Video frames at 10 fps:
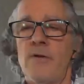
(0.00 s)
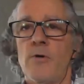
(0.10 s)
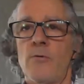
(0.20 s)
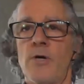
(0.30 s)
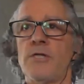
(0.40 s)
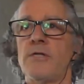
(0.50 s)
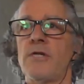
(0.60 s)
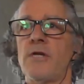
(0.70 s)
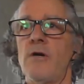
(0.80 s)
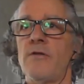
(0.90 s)
A few more questions
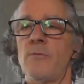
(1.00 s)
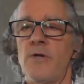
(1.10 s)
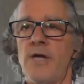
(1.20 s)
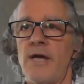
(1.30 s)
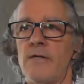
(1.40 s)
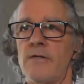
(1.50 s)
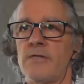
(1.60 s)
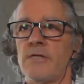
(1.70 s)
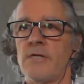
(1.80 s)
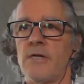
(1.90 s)
to go that we had
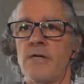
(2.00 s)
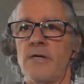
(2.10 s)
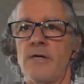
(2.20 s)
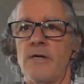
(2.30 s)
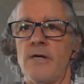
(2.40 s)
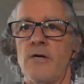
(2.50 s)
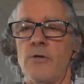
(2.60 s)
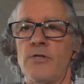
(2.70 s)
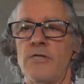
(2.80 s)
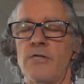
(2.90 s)
as
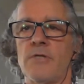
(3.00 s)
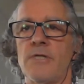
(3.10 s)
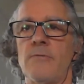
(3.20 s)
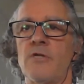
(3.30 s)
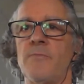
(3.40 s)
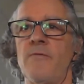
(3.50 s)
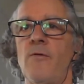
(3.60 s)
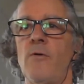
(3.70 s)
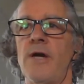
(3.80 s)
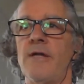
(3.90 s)
questions that were sent to us
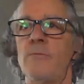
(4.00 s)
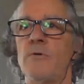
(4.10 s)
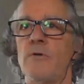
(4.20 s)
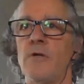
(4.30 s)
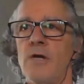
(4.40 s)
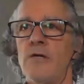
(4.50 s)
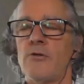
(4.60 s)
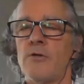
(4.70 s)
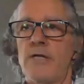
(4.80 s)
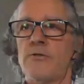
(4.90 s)
beforehand, and we'll
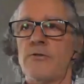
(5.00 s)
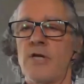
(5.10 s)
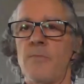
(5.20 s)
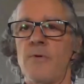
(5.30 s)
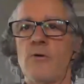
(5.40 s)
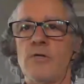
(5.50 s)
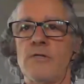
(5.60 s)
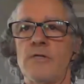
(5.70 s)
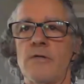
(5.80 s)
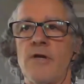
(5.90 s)
try and answer a couple of
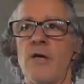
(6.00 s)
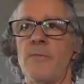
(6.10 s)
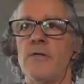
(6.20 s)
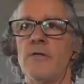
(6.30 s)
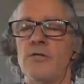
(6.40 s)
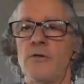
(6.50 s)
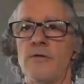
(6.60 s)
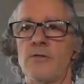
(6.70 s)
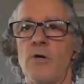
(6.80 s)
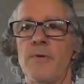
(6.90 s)
questions that have come in
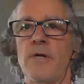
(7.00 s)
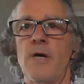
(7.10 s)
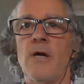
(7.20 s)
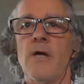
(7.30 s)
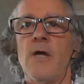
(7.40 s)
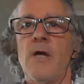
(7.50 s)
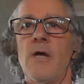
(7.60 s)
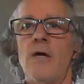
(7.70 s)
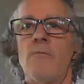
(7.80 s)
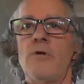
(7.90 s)
during this webinar.
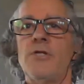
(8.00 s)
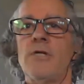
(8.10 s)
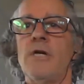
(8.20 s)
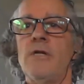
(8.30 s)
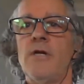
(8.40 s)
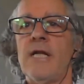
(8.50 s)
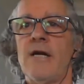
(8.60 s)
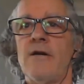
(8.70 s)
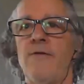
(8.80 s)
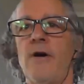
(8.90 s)
Richard, can you
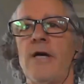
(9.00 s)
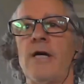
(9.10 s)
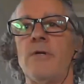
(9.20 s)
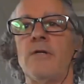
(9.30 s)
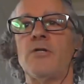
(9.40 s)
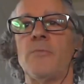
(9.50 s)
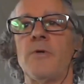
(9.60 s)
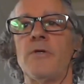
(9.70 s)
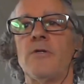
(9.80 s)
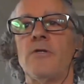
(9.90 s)
clarify how an
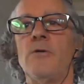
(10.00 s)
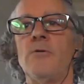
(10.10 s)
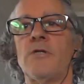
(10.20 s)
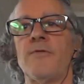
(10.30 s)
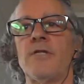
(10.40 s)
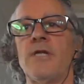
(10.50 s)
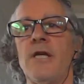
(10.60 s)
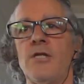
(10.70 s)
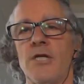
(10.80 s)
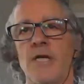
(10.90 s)
instrument used for
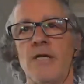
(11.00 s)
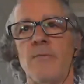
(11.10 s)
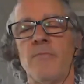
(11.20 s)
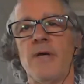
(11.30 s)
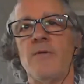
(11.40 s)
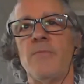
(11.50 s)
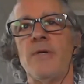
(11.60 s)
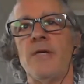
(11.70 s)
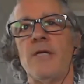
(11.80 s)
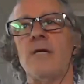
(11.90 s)
teaching may
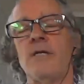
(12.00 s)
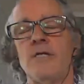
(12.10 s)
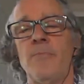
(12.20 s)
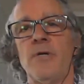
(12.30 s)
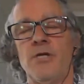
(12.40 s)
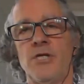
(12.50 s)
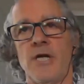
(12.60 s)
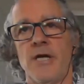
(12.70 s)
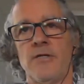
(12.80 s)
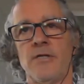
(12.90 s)
be
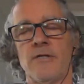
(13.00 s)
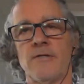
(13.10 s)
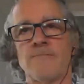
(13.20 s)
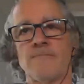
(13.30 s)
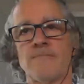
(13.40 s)
depreciated?